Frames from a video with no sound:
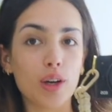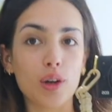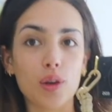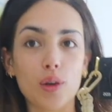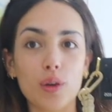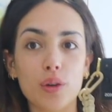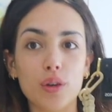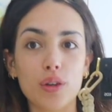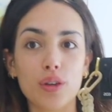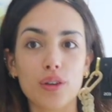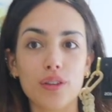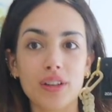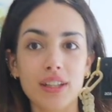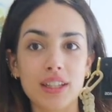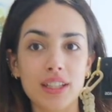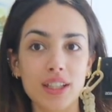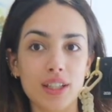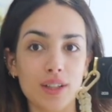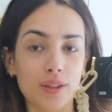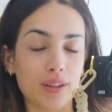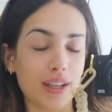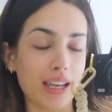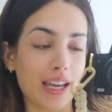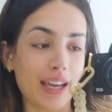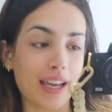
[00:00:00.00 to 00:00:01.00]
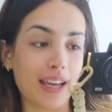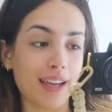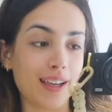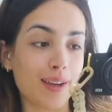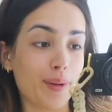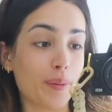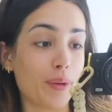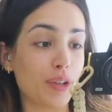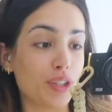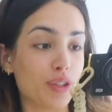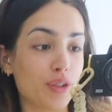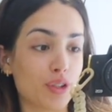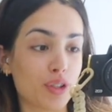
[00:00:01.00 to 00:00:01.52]
or you're in the UK
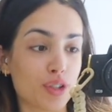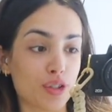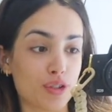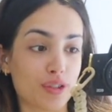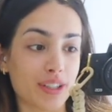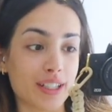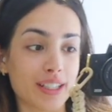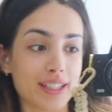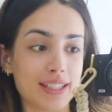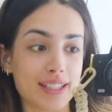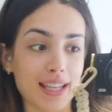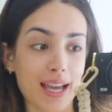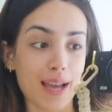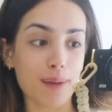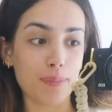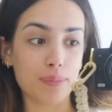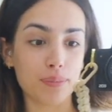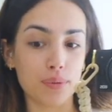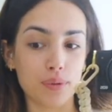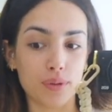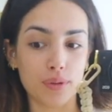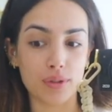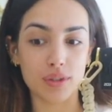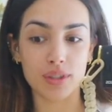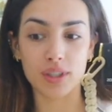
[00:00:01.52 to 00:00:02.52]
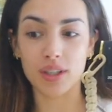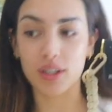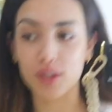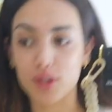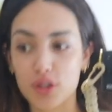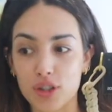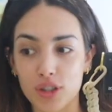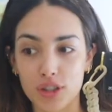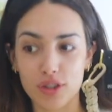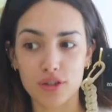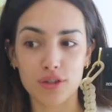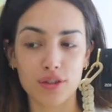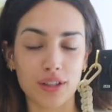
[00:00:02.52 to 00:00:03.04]
where you can drink tap water.
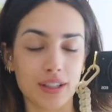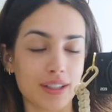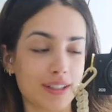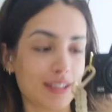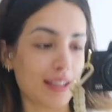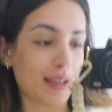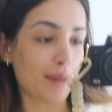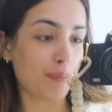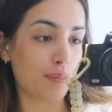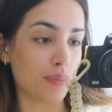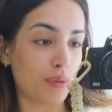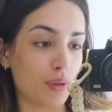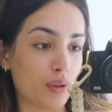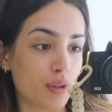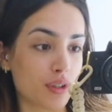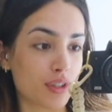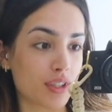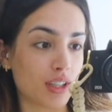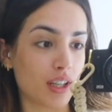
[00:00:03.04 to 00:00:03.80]
Just drink tap water.